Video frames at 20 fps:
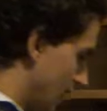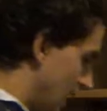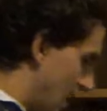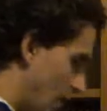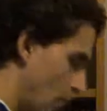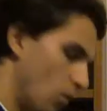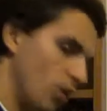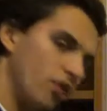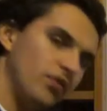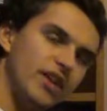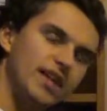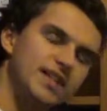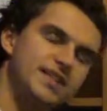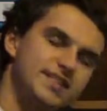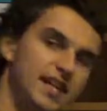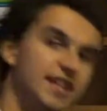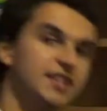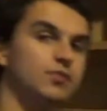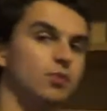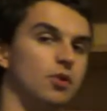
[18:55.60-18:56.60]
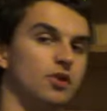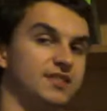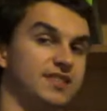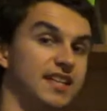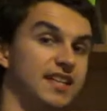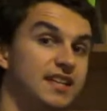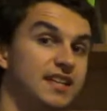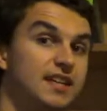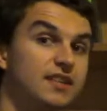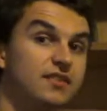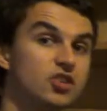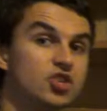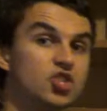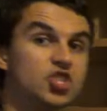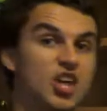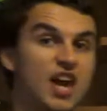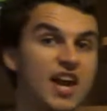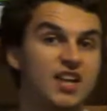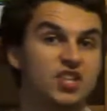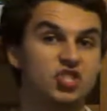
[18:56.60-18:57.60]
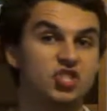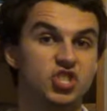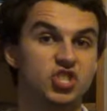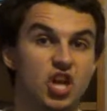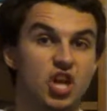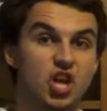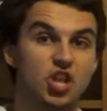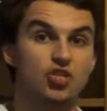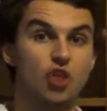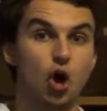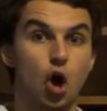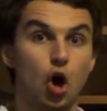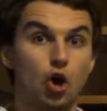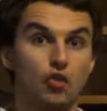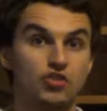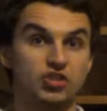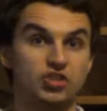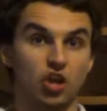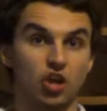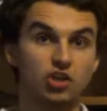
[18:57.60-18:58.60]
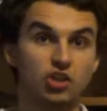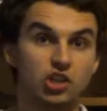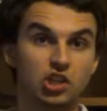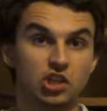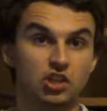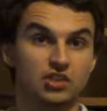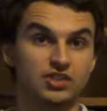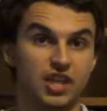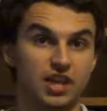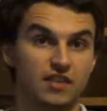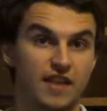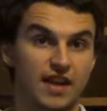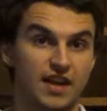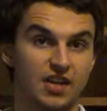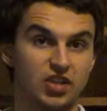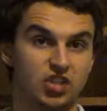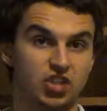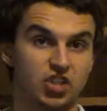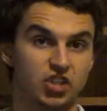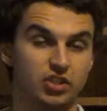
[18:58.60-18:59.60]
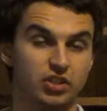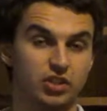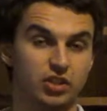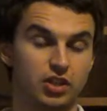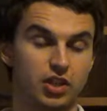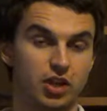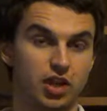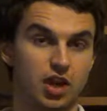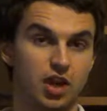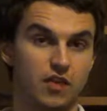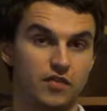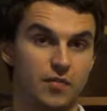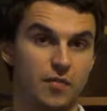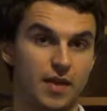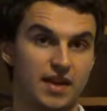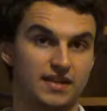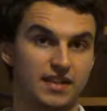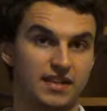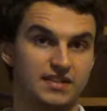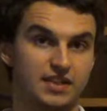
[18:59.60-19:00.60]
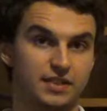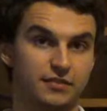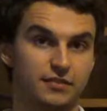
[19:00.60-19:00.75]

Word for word: And what they did was they either changed the horizontal direction of the magnetic